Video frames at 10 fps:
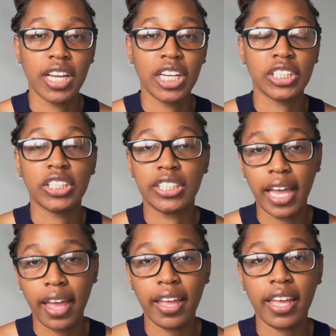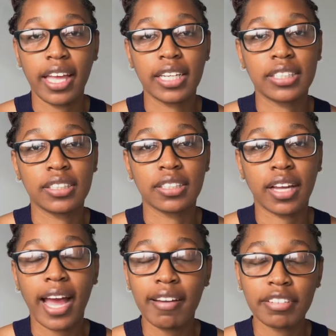Today it's
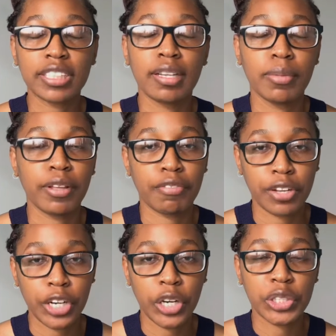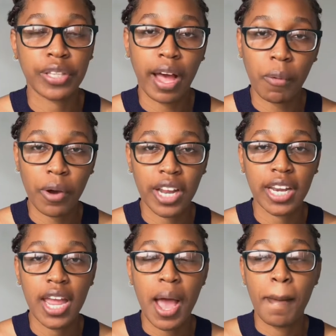kind of a similar video to that one,
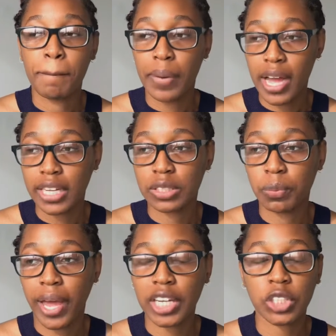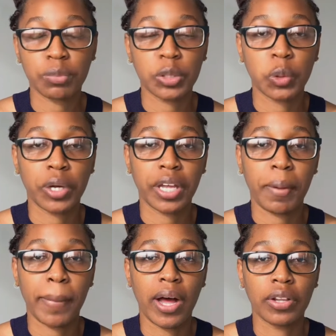but we're actually going to be talking
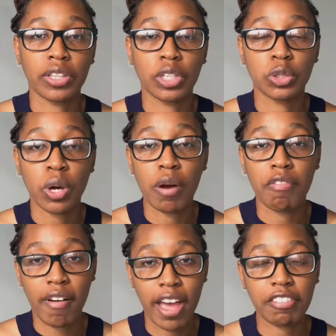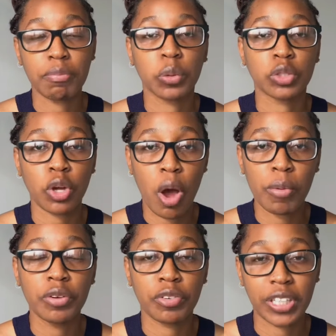about the top 5 most
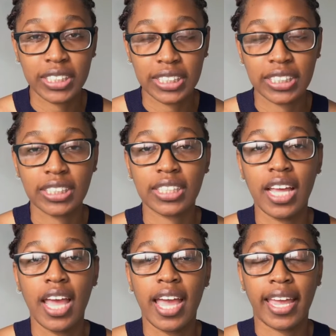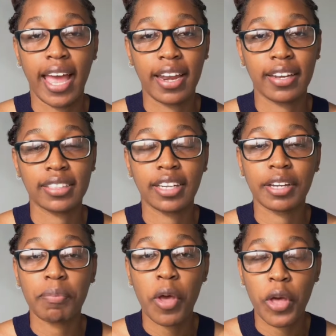common reasons Canada study
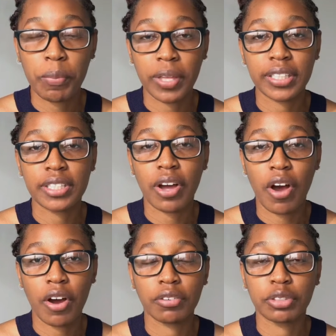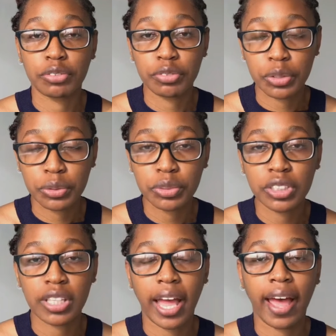permits are
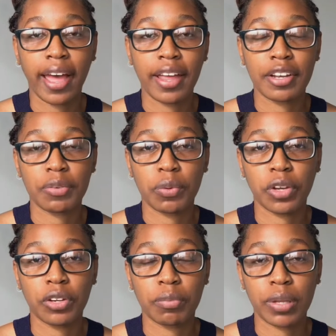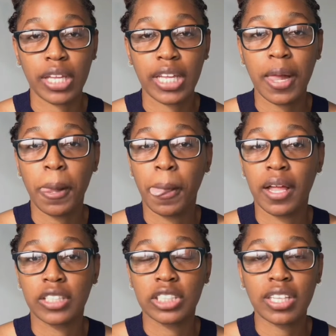refused, and we're going to be
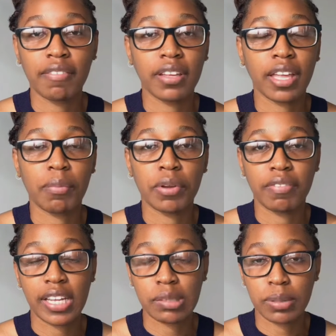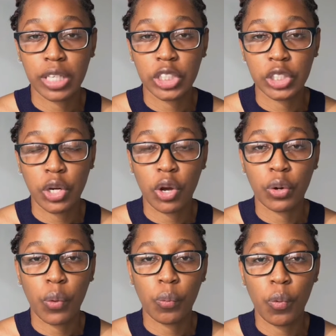just giving a brief explanation on
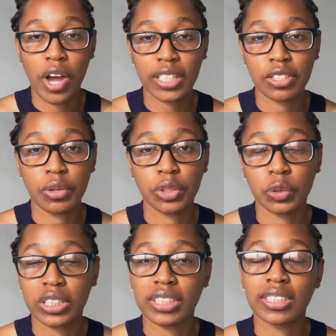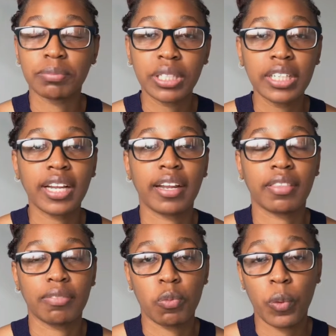what those reasons mean and
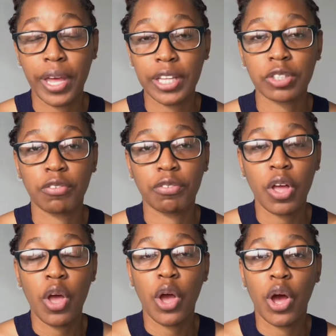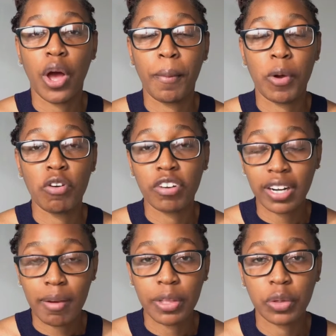ways of
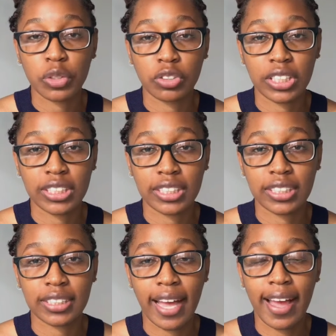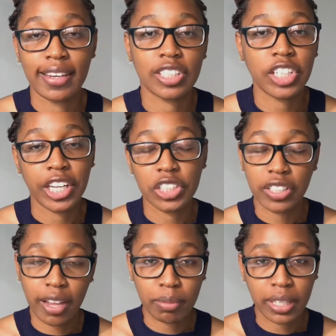overcoming those reasons and changing your
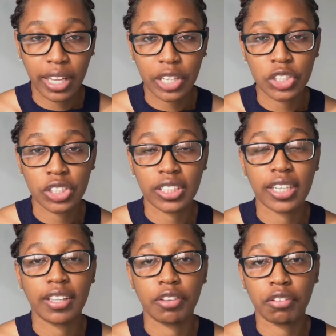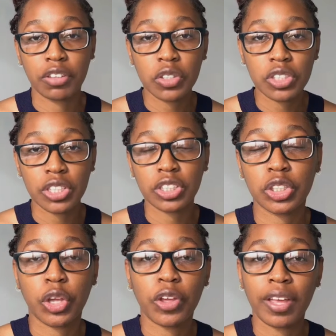application in the future
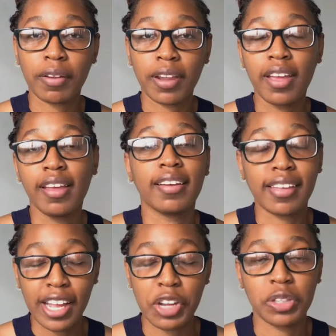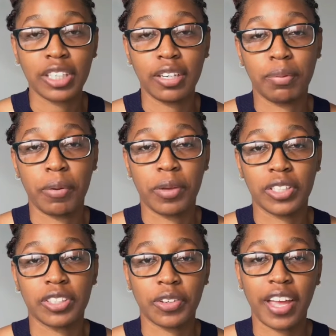you can get your study
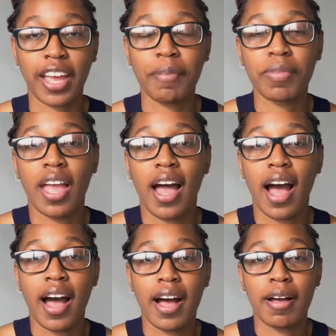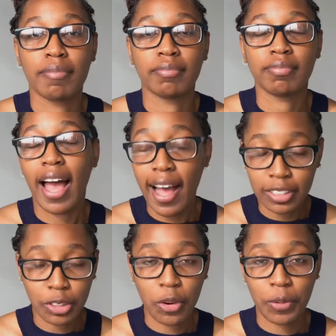permit. Okay, as
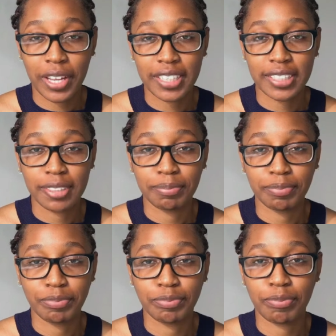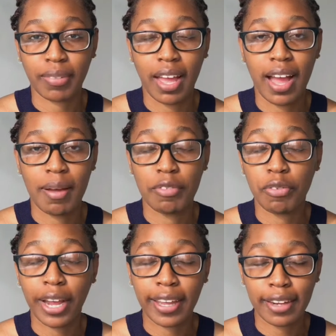always, before
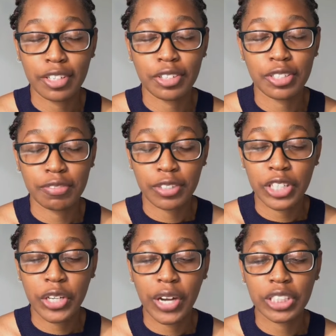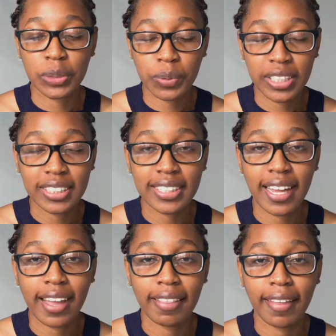I get into this video, I just want to
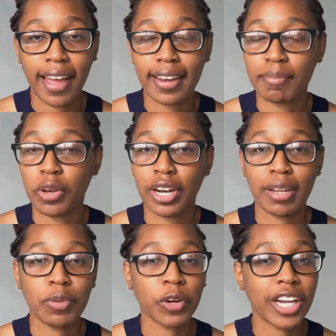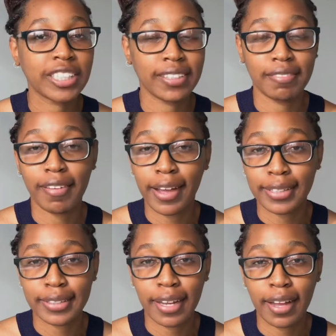say that I'm not an immigration
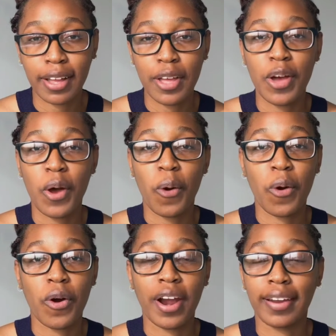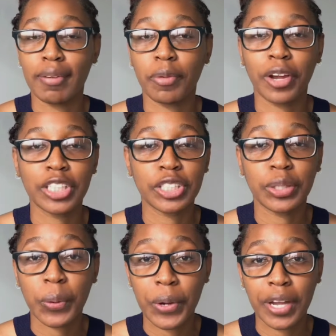advisor or an immigration
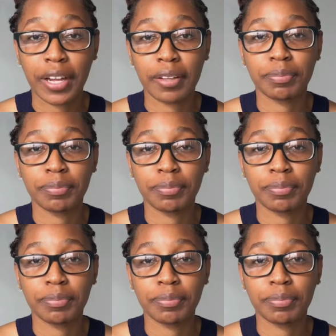lawyer.